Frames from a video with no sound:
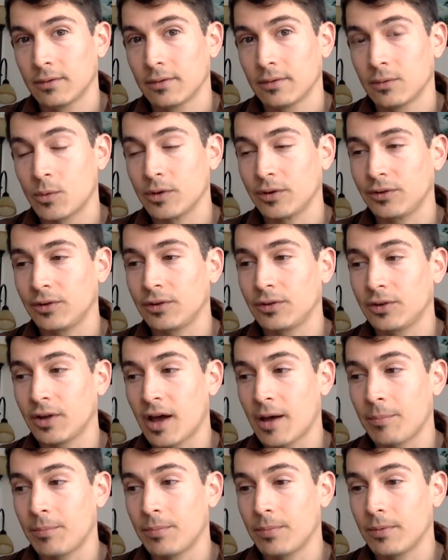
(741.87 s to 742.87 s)
What's to
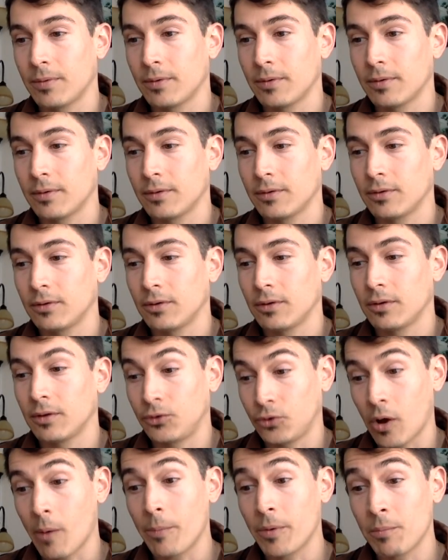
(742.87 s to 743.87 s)
stop the
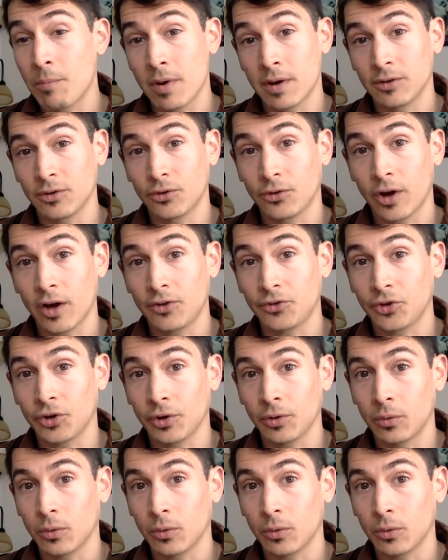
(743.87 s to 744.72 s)
Trump administration